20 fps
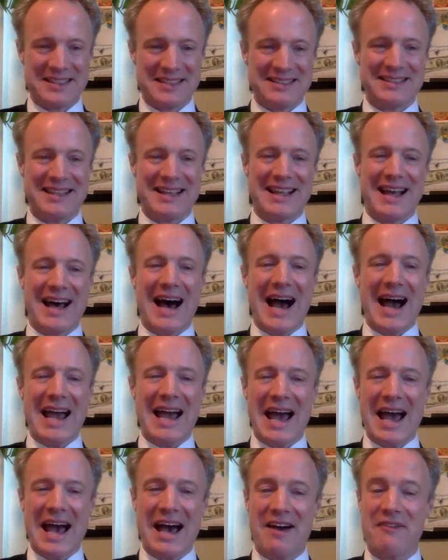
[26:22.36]
that I
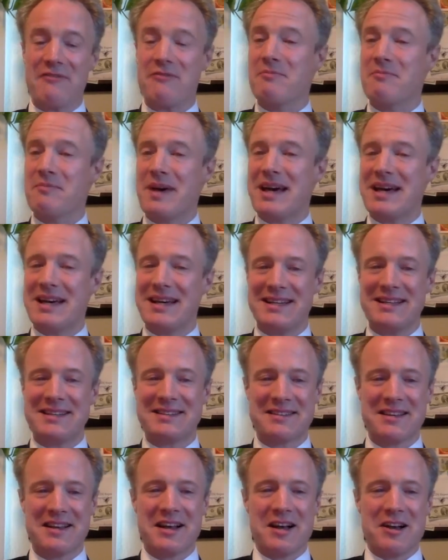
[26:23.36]
have made
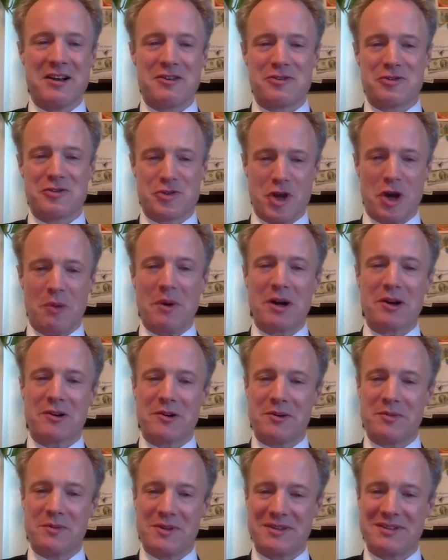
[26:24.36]
some
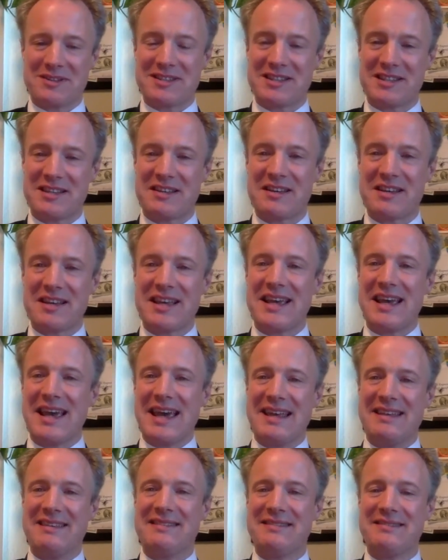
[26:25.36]
agreements
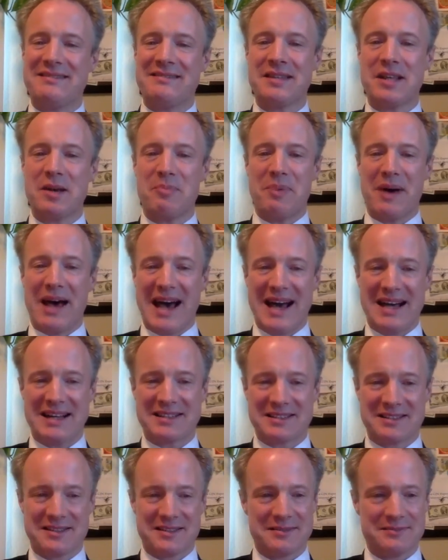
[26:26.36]
in the past,